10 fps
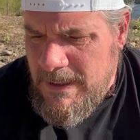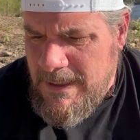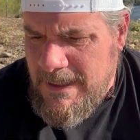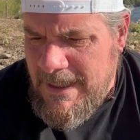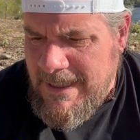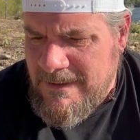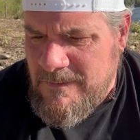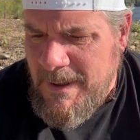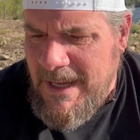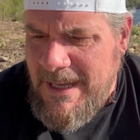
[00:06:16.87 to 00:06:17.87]
I got to
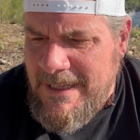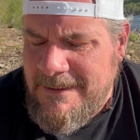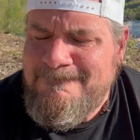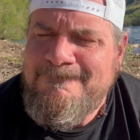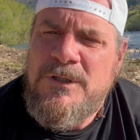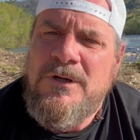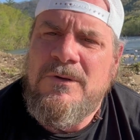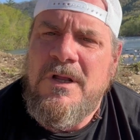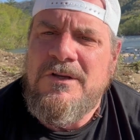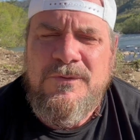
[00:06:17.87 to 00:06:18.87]
buy, you know,
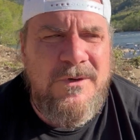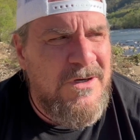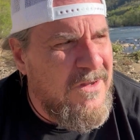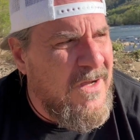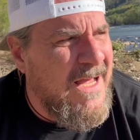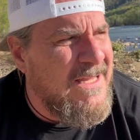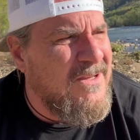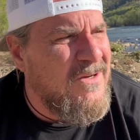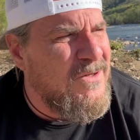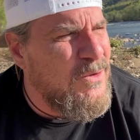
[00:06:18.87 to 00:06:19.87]
lunch for another
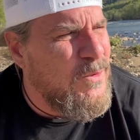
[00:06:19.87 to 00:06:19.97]
hiker